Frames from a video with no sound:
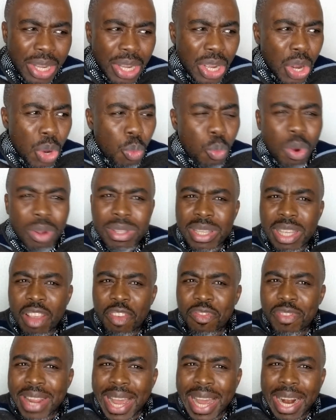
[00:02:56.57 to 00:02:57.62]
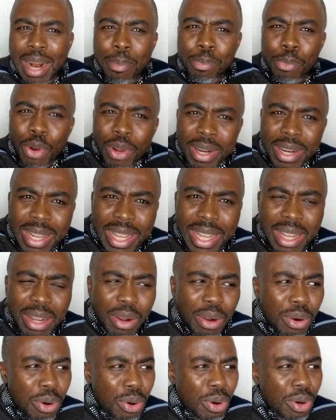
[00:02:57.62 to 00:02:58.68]
What if there are money
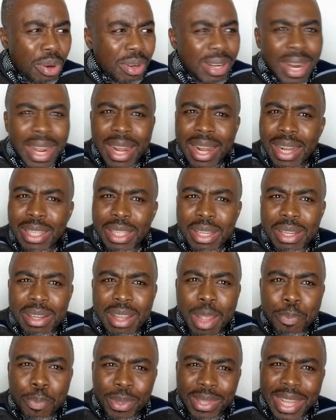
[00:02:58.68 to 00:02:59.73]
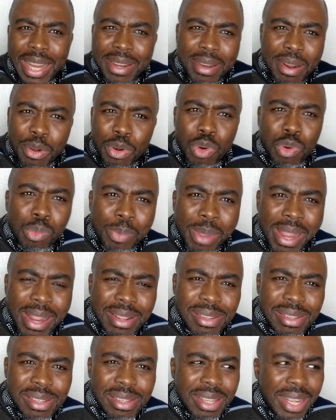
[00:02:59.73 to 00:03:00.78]
or other important
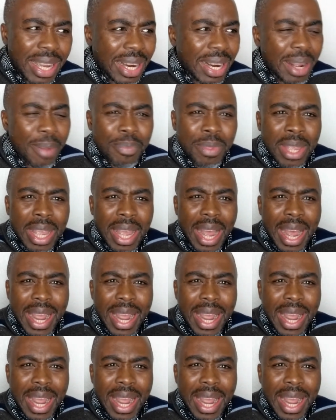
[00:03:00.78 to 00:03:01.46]
documents that are